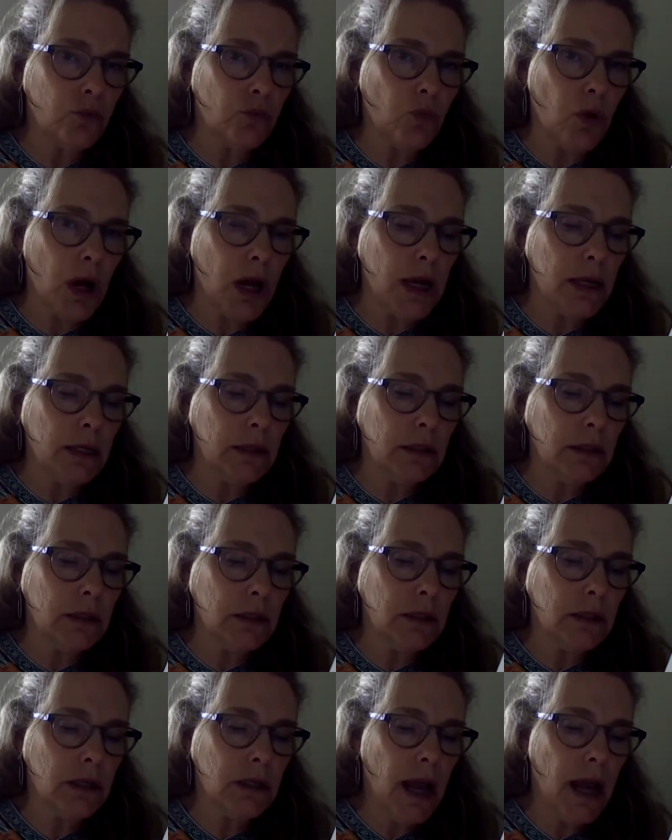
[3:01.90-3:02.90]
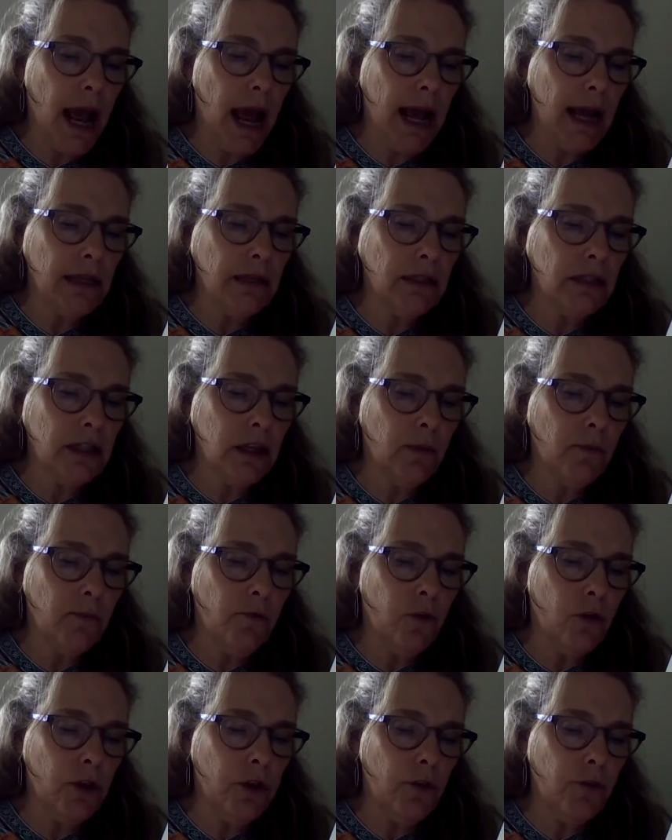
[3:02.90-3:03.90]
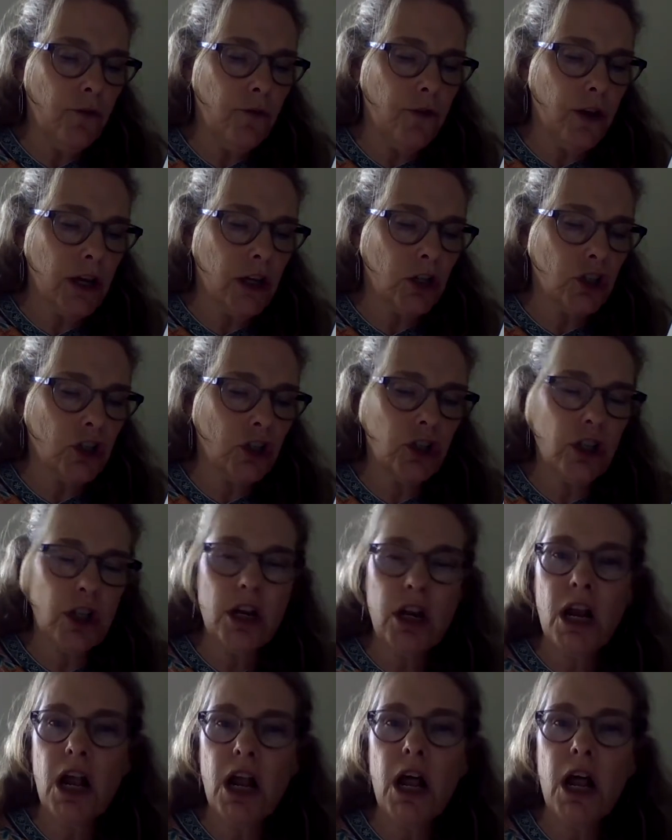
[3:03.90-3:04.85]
ones. Ask him for the fish that